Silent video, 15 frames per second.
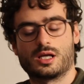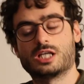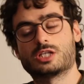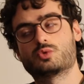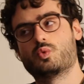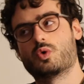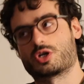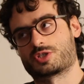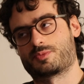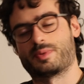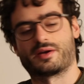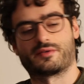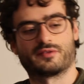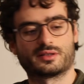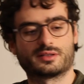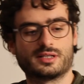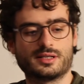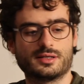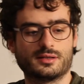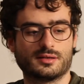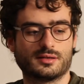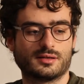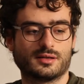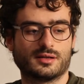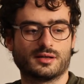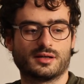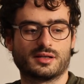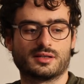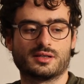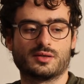it works perfectly
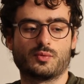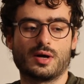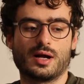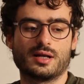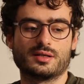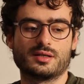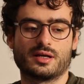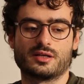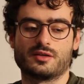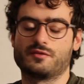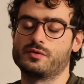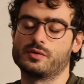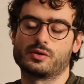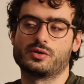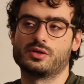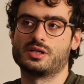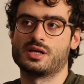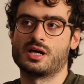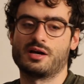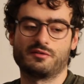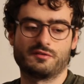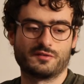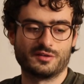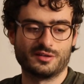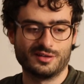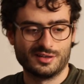in the wild, and if you're good enough